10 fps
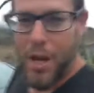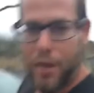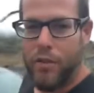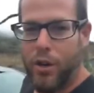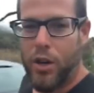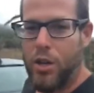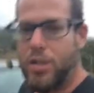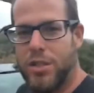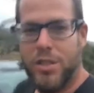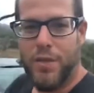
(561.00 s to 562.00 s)
you may have
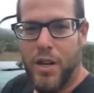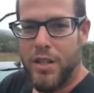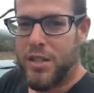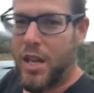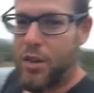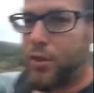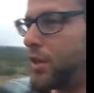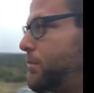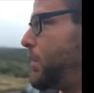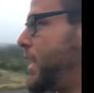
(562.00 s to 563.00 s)
heard, this is a very
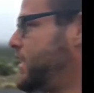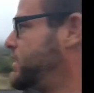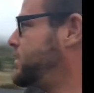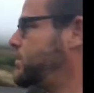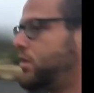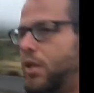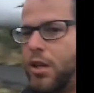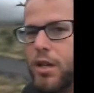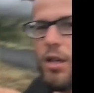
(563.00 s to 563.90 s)
sacred place,